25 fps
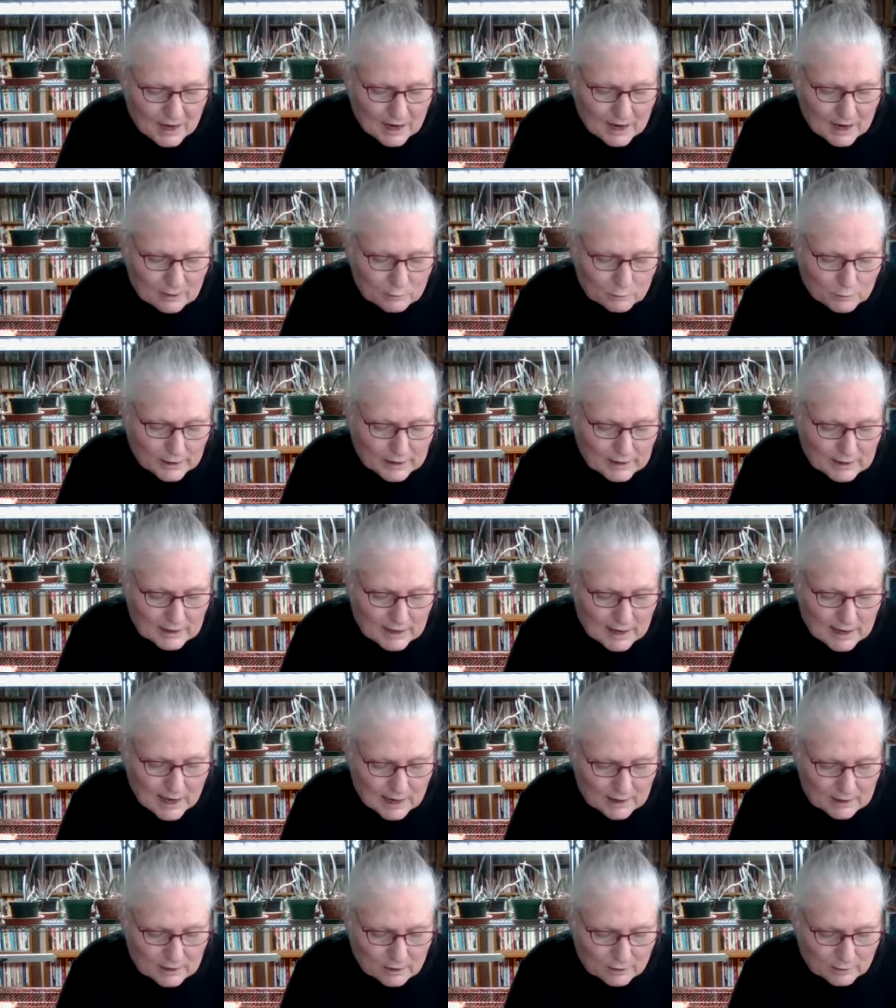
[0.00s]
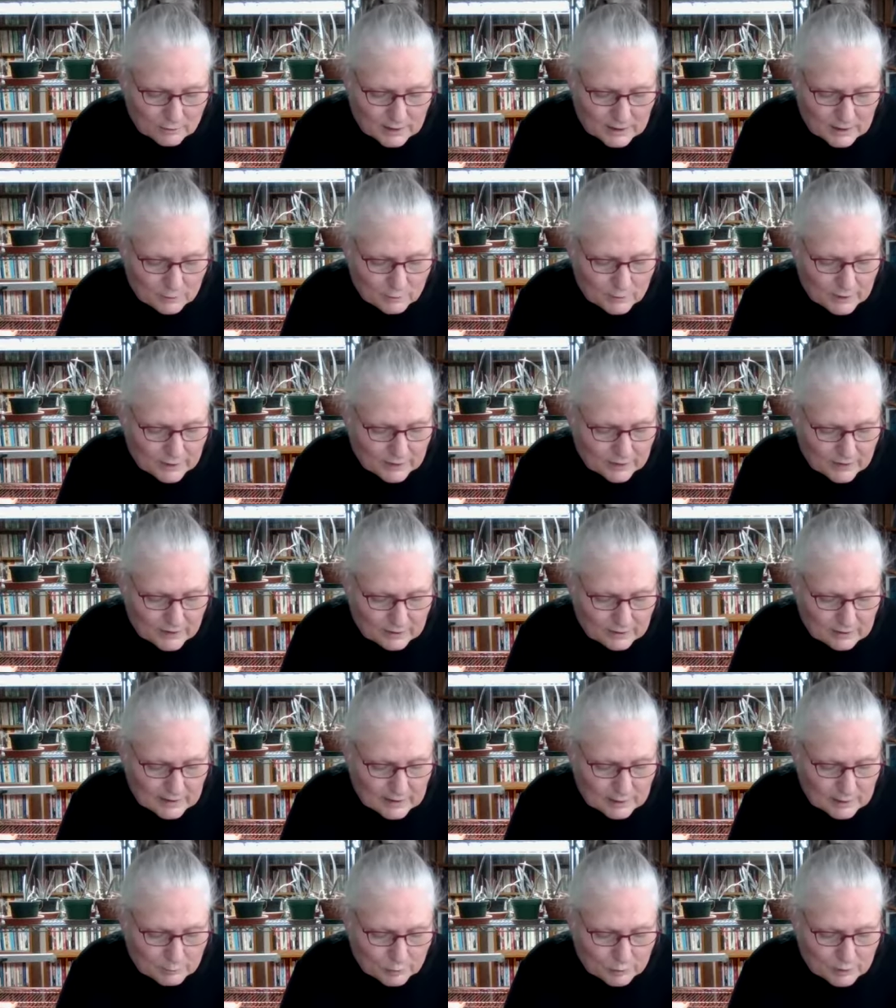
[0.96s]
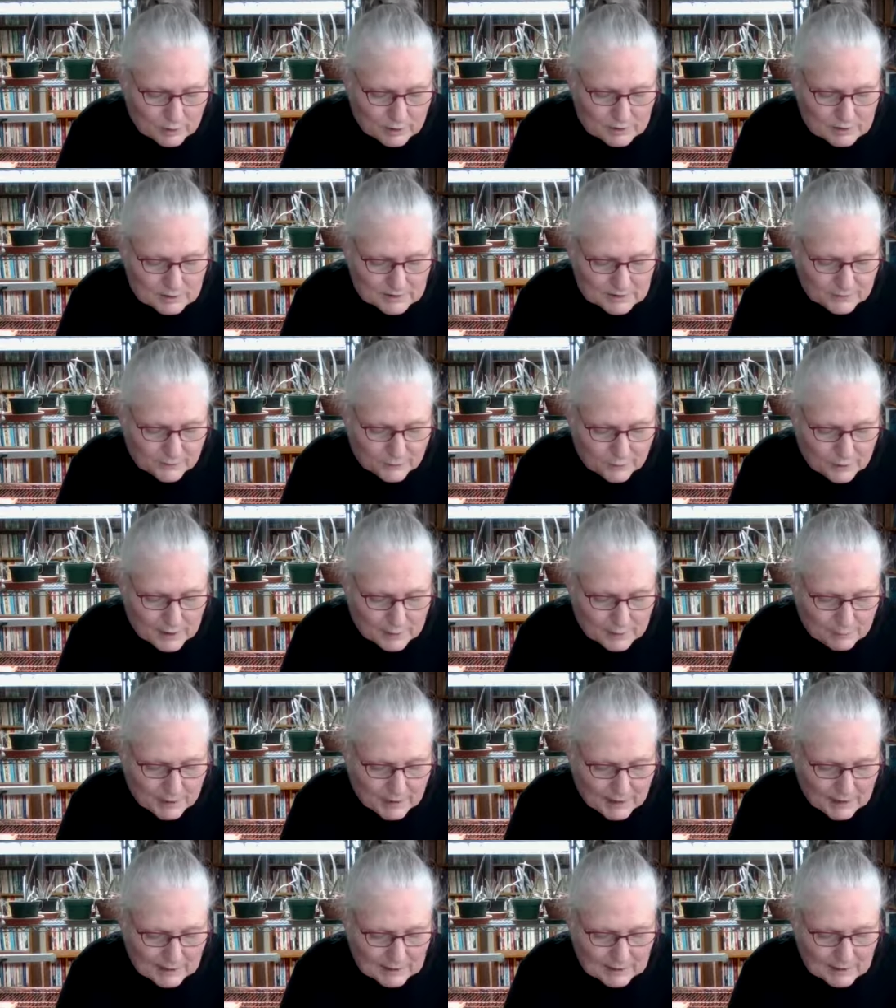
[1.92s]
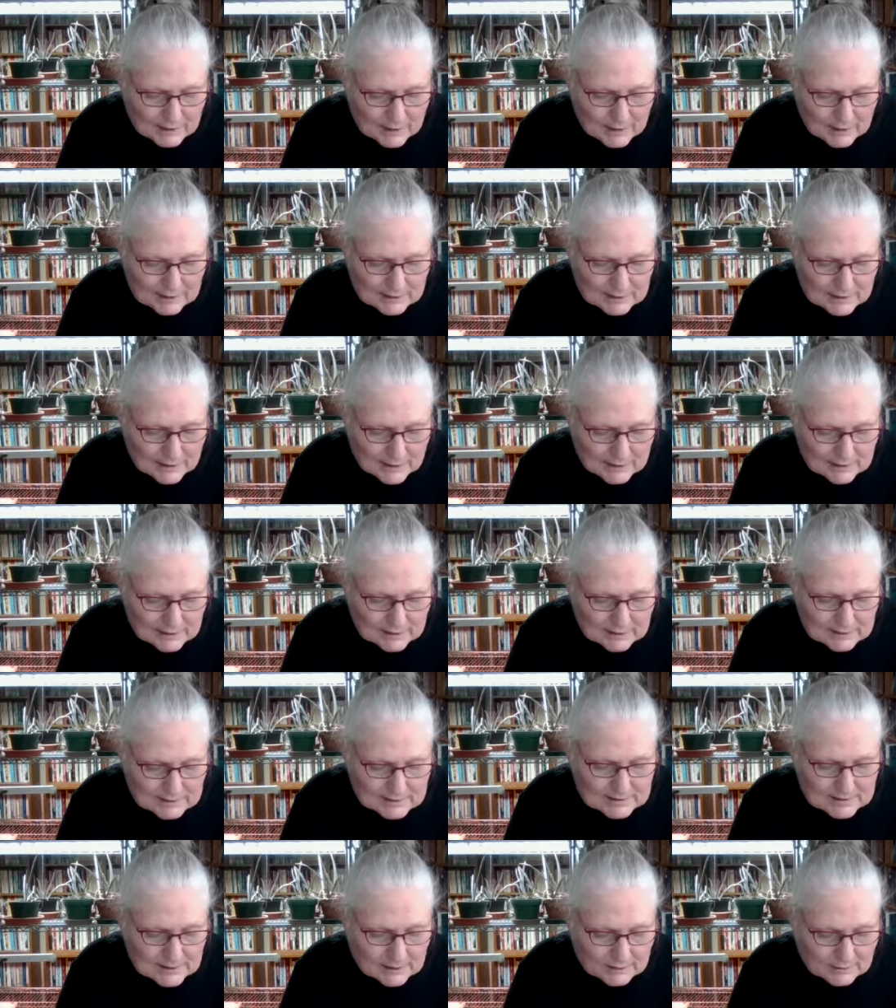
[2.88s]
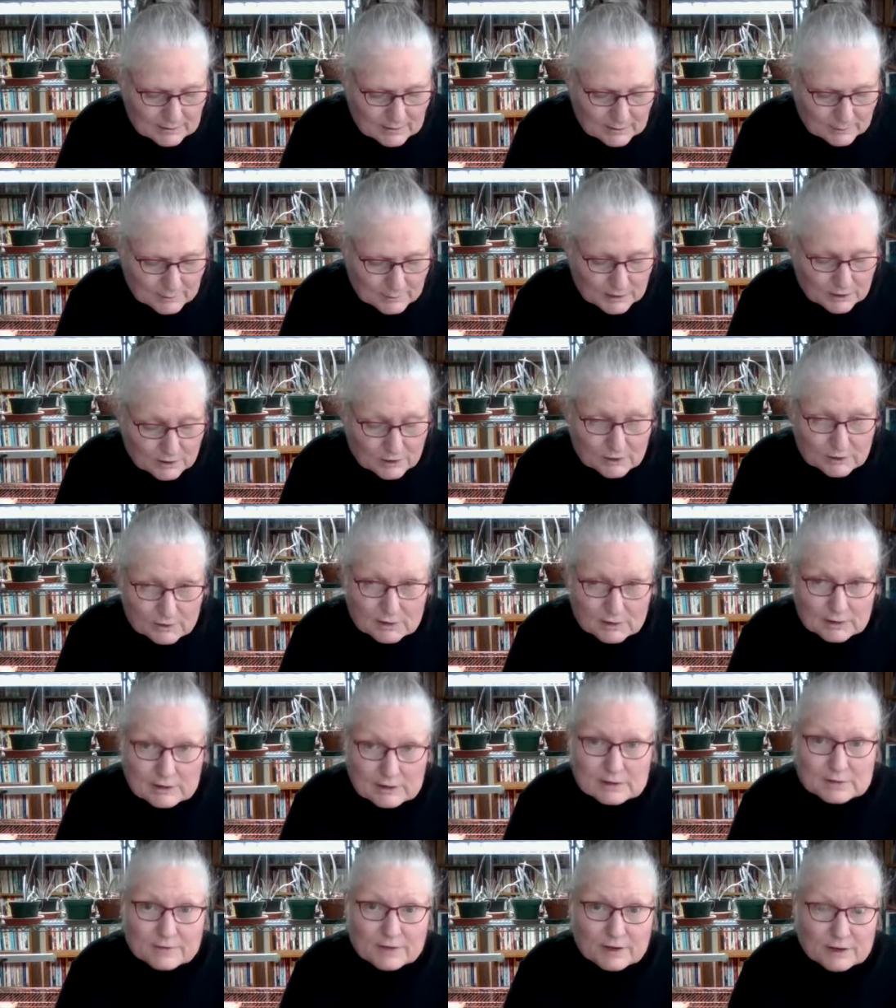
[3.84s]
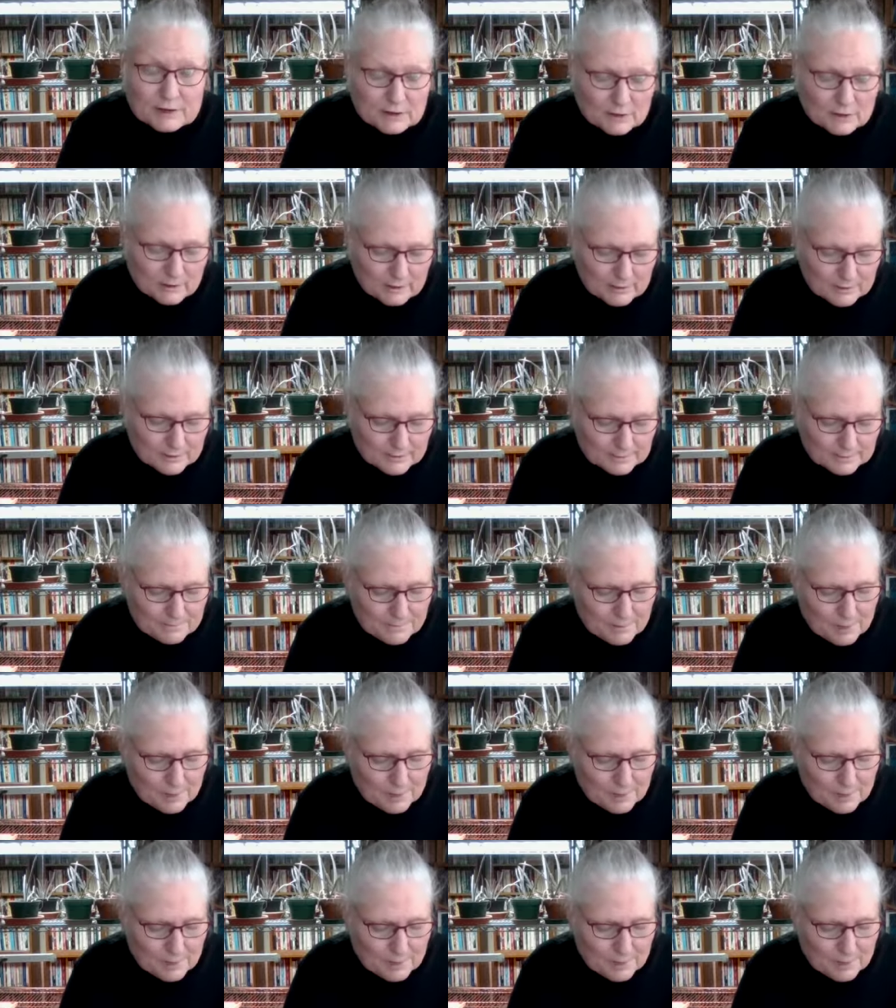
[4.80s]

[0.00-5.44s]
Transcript: And when he had agreed with the laborers for a penny a day, he sent them into his vineyard.